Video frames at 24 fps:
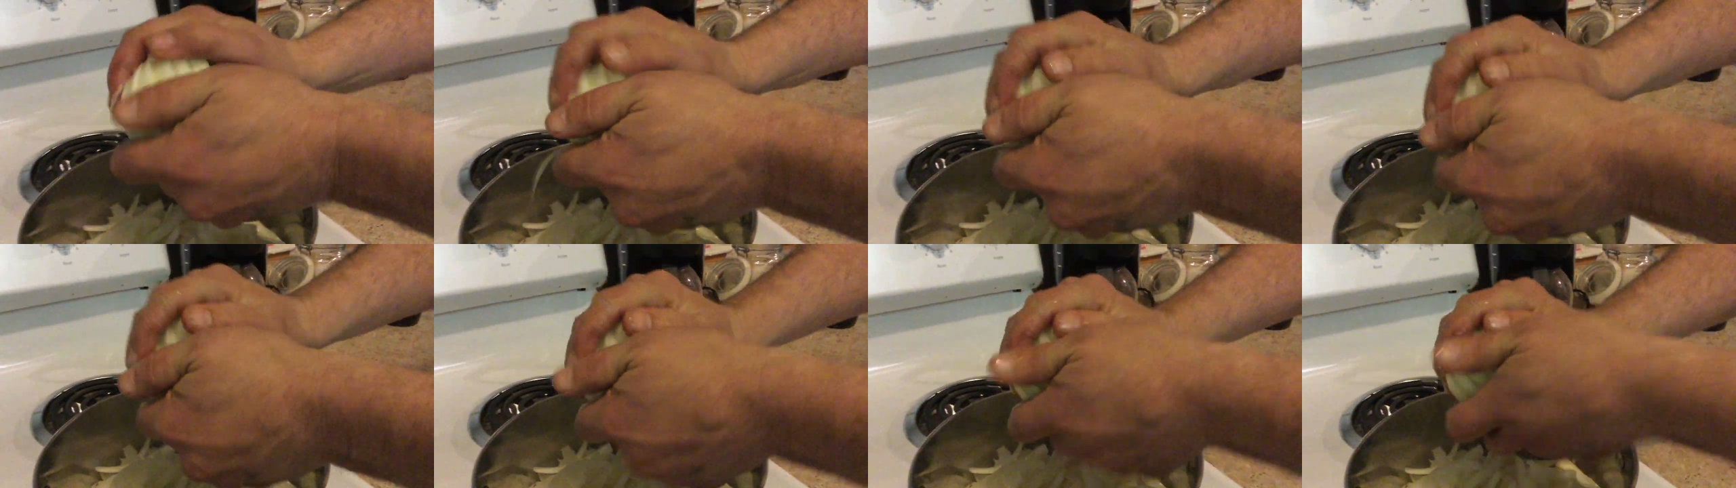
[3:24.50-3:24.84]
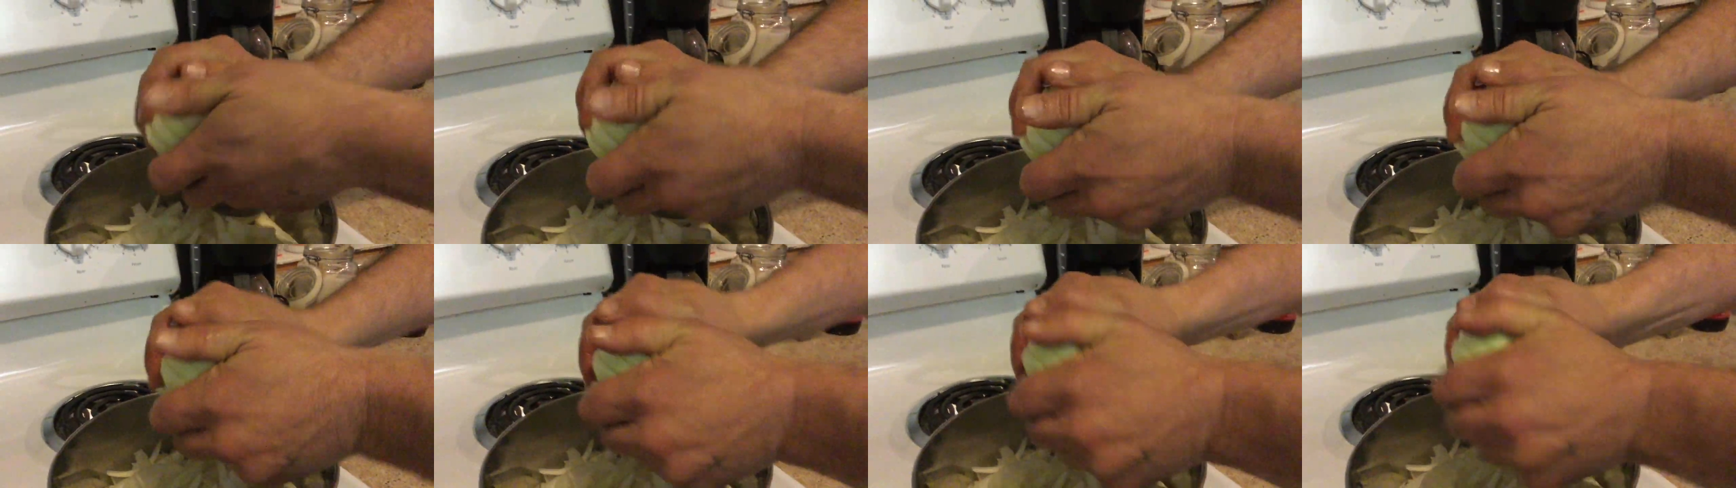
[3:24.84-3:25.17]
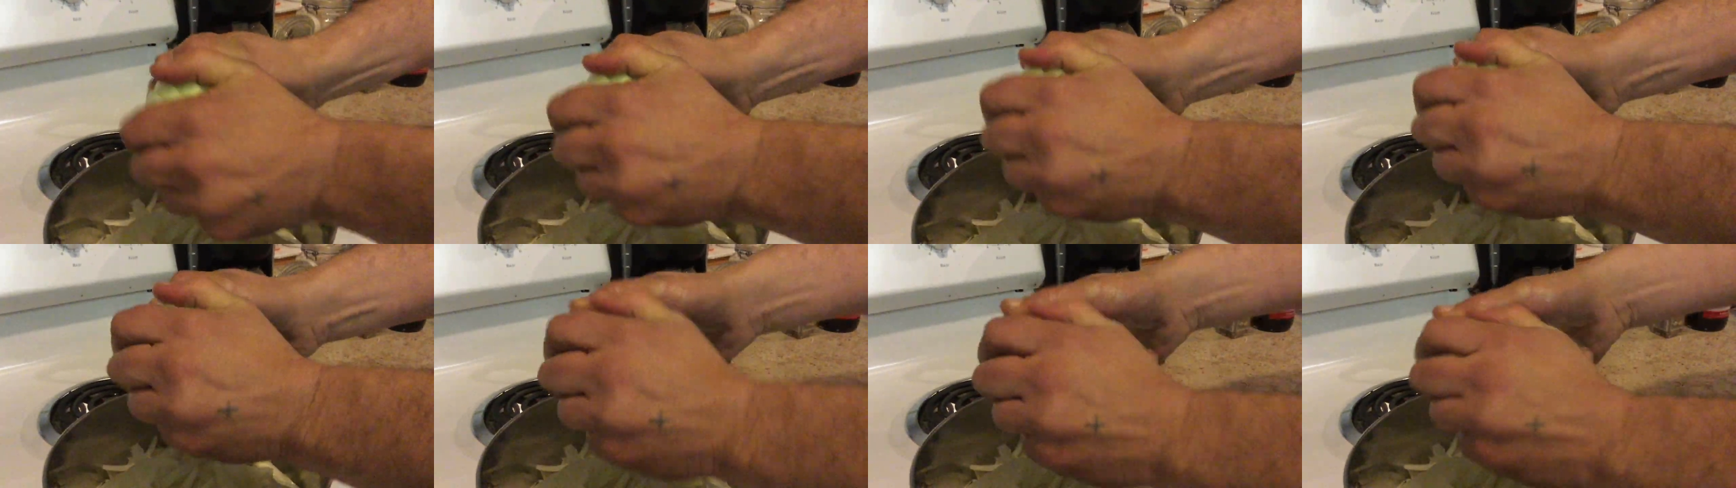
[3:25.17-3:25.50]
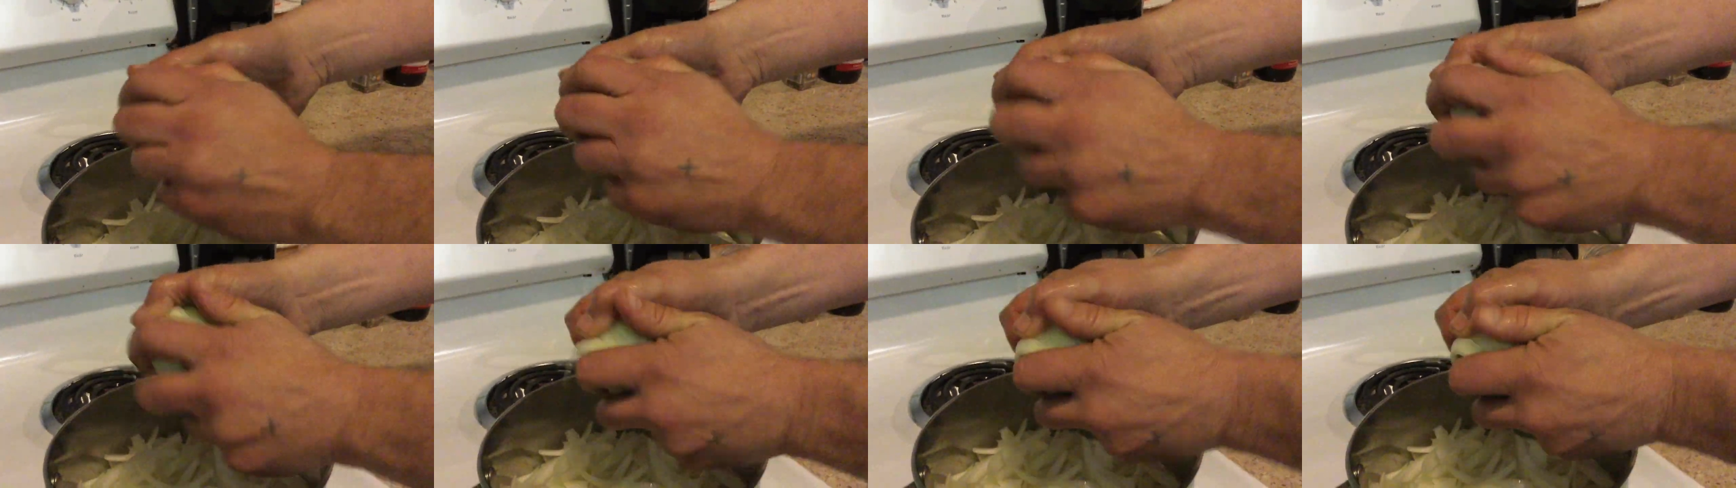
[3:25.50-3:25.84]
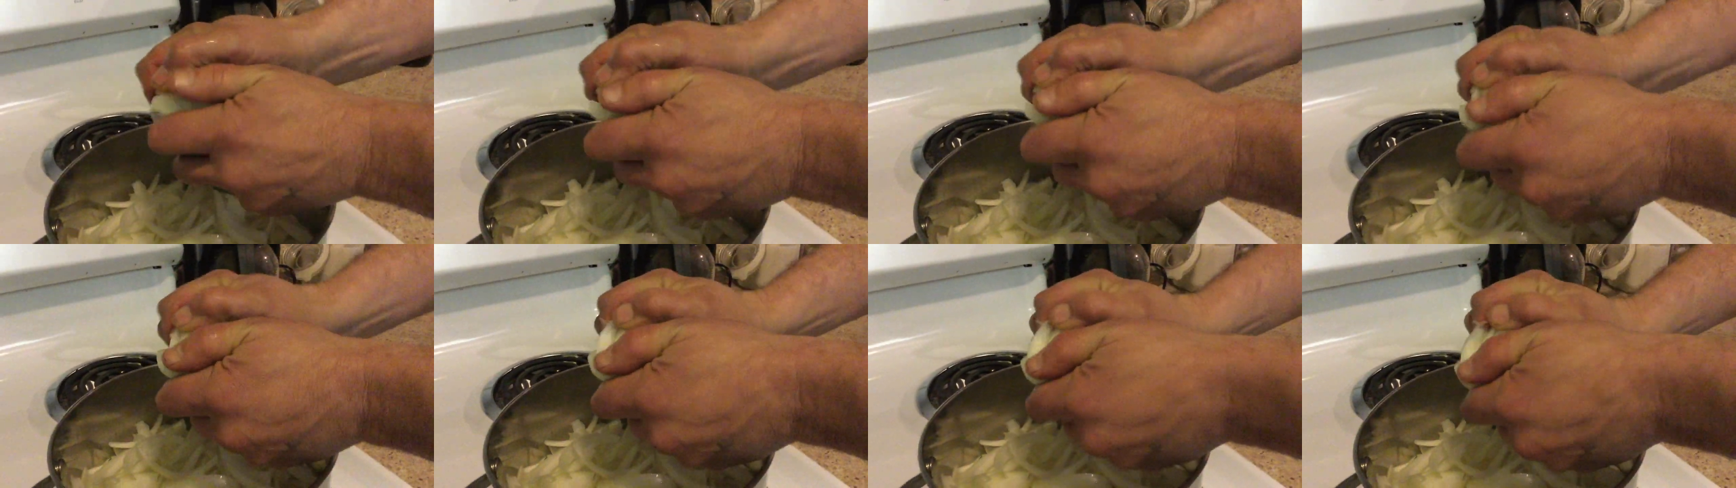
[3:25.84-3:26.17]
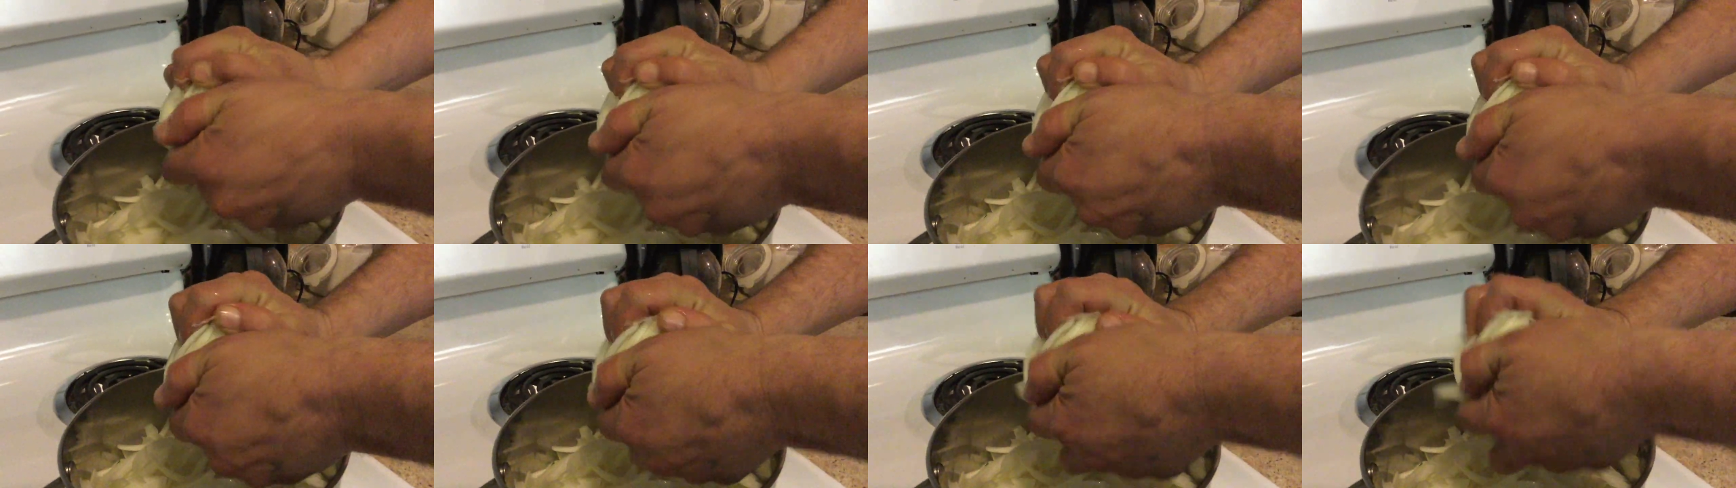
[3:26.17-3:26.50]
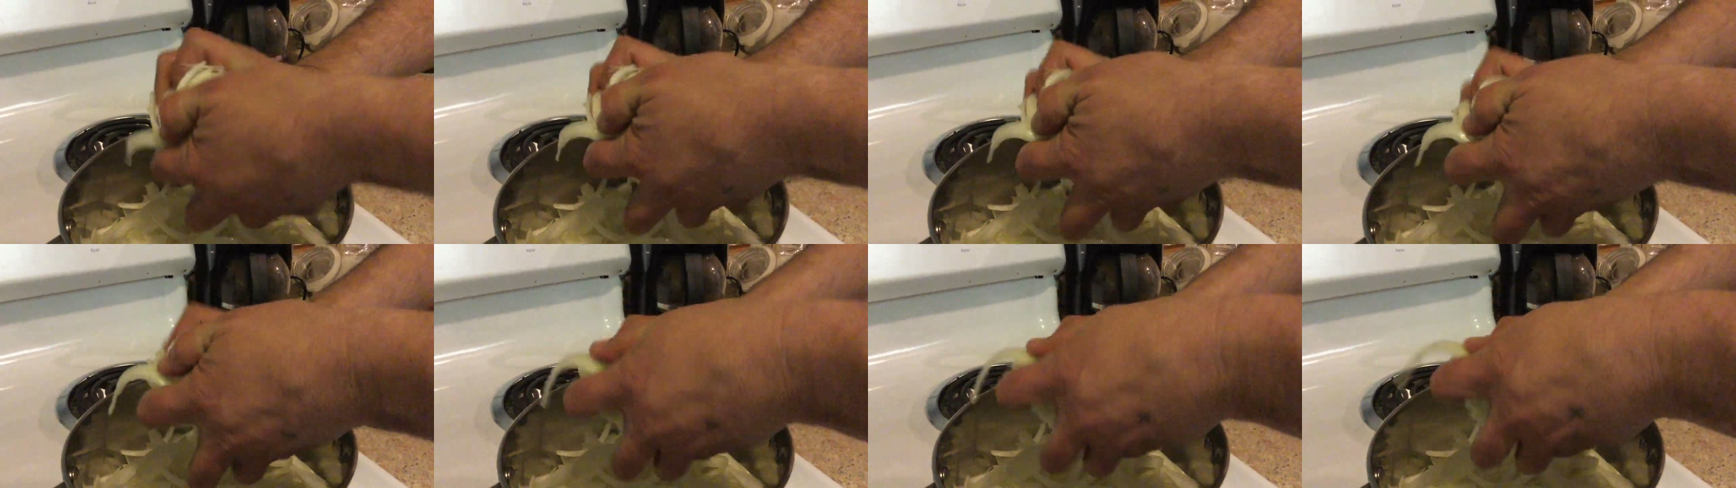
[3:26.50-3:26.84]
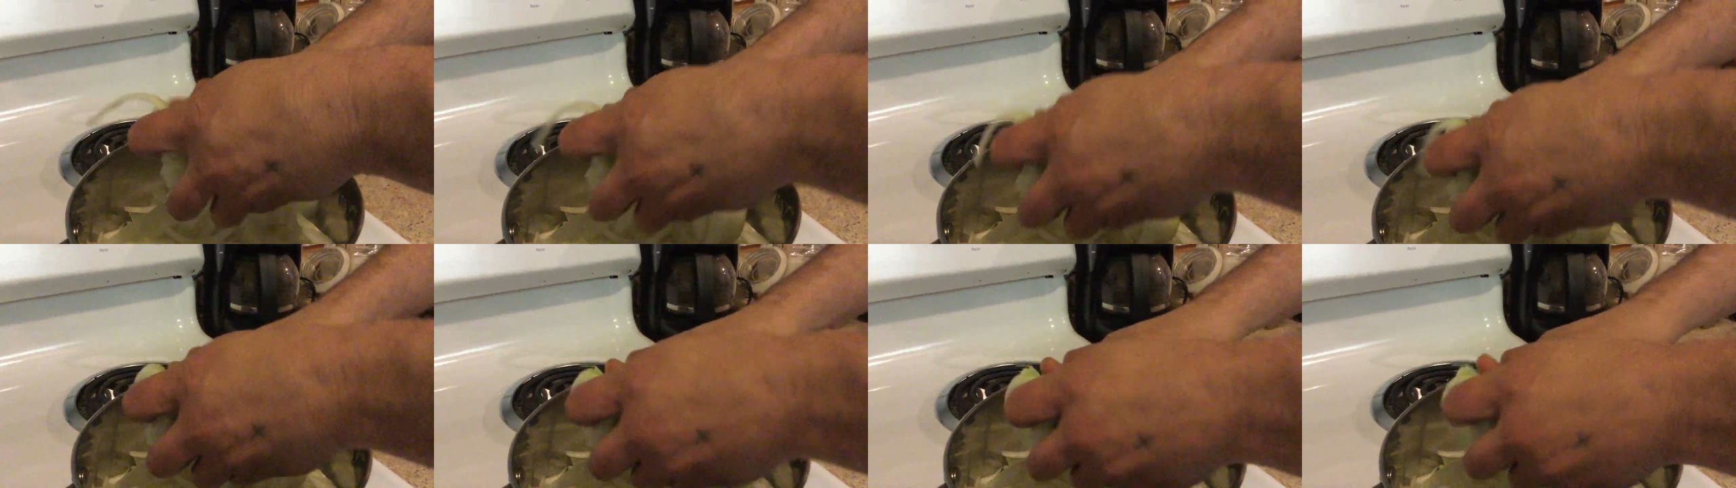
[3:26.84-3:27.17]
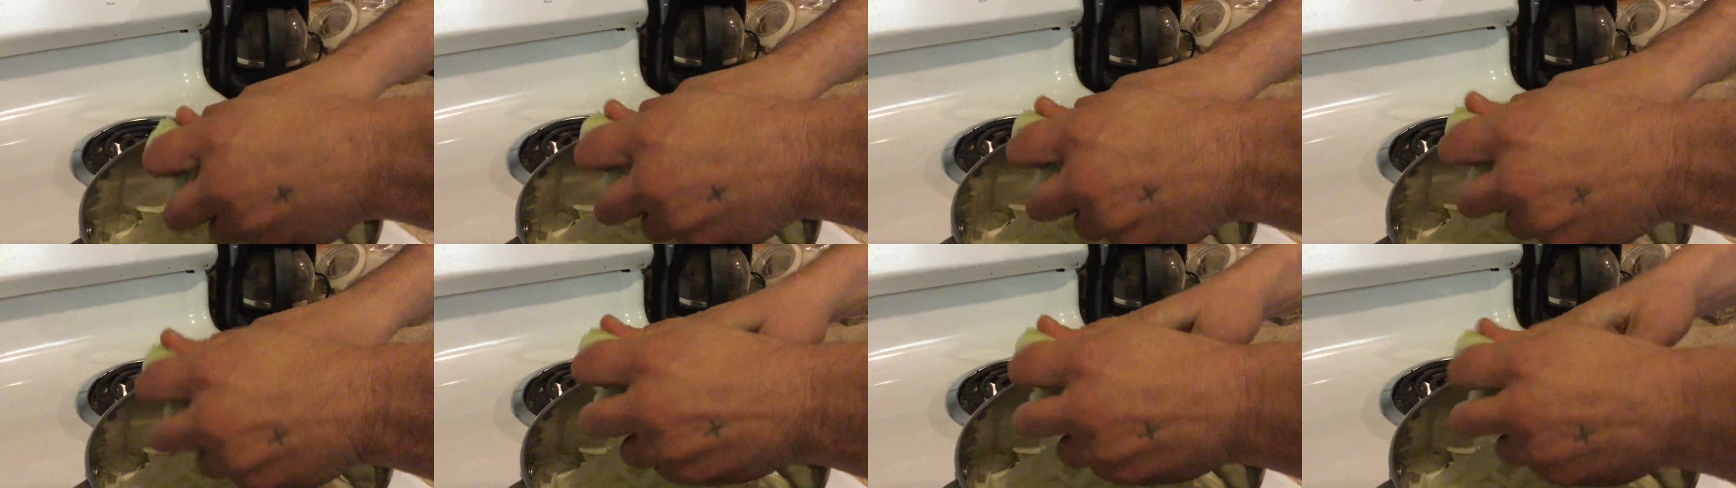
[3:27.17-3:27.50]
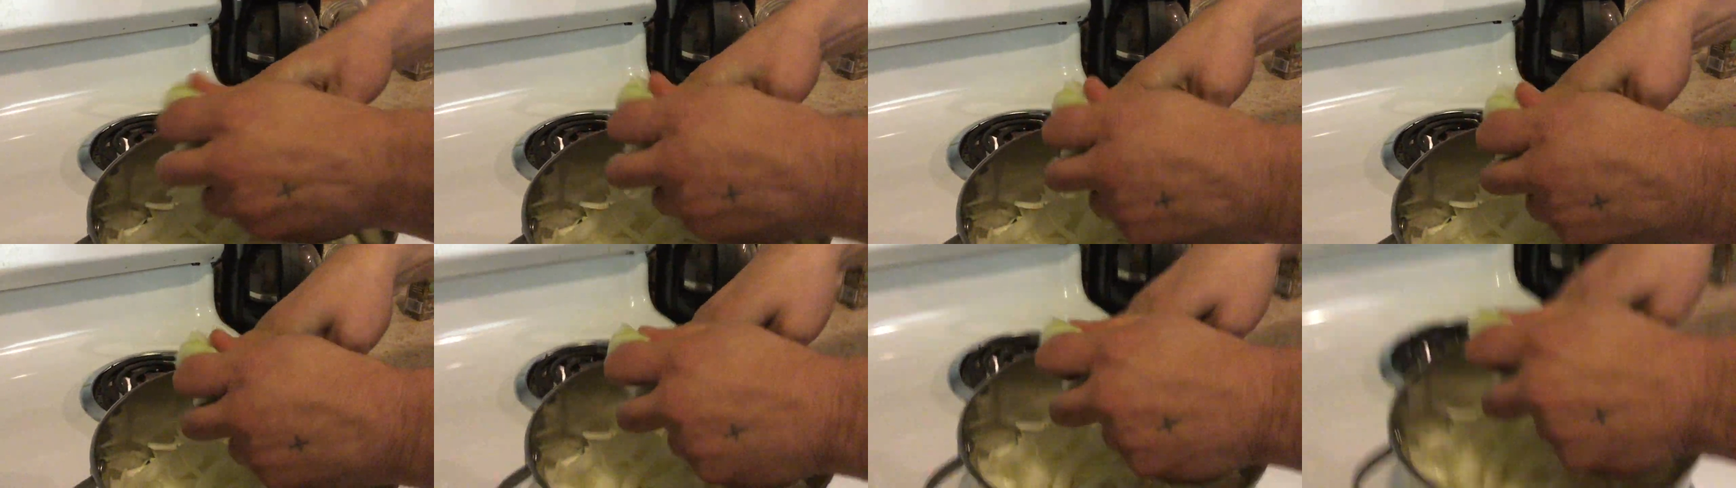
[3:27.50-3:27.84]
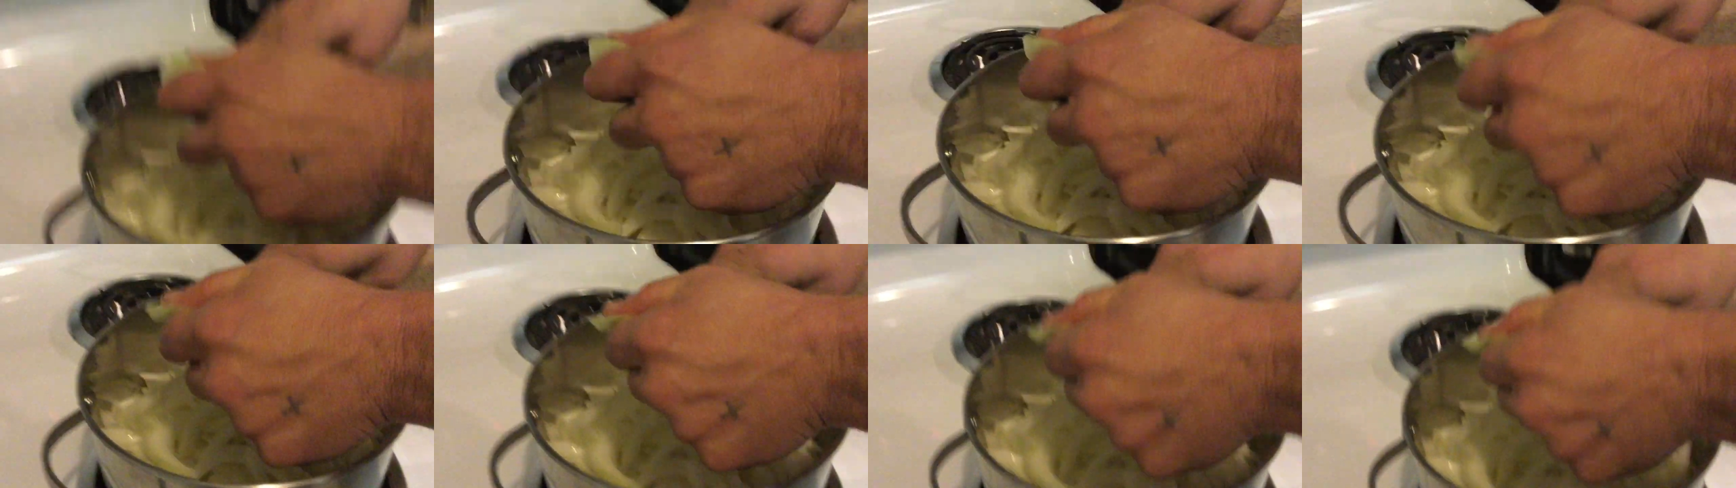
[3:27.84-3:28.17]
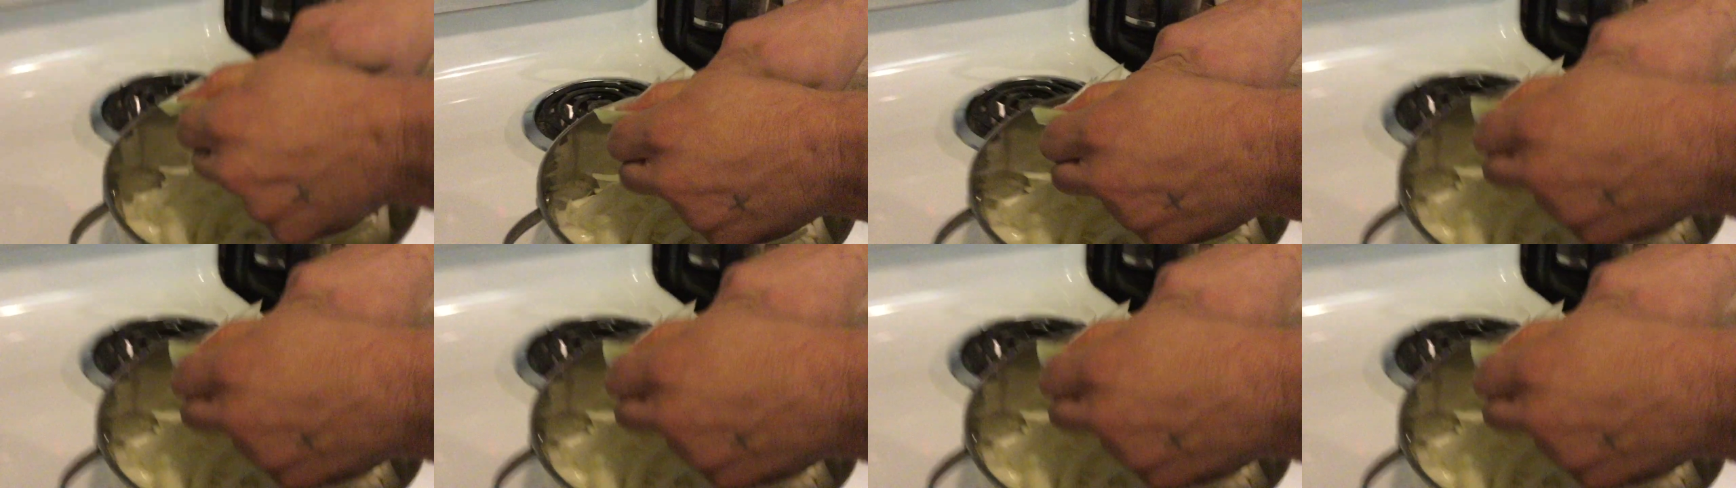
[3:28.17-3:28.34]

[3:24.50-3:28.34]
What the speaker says: (no speaker visible)